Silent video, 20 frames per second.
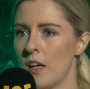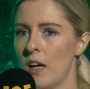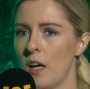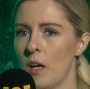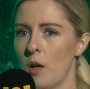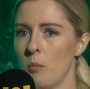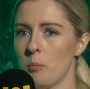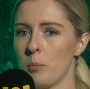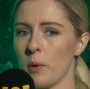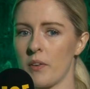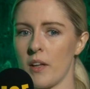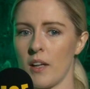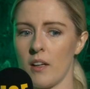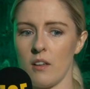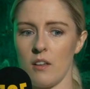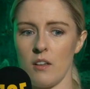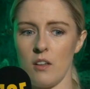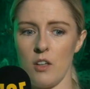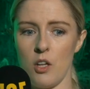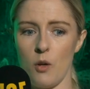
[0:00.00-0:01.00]
Mm. But
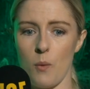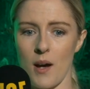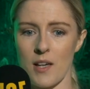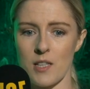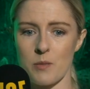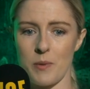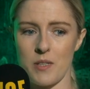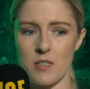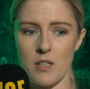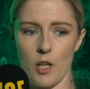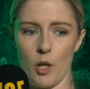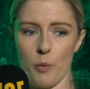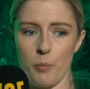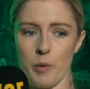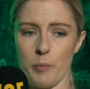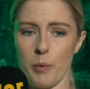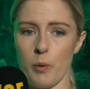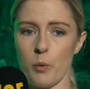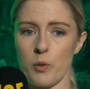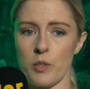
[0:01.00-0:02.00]
then you ask me to get up
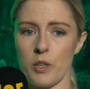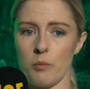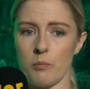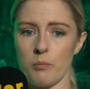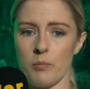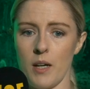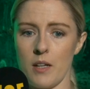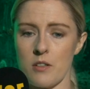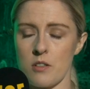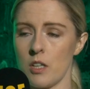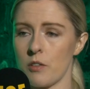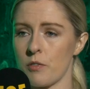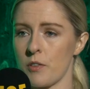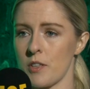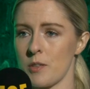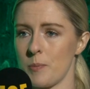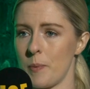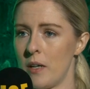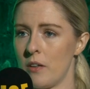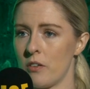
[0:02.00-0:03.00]
at a podium and deliver
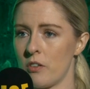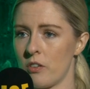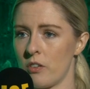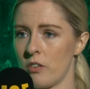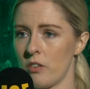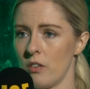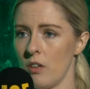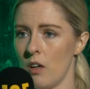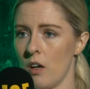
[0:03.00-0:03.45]
a speech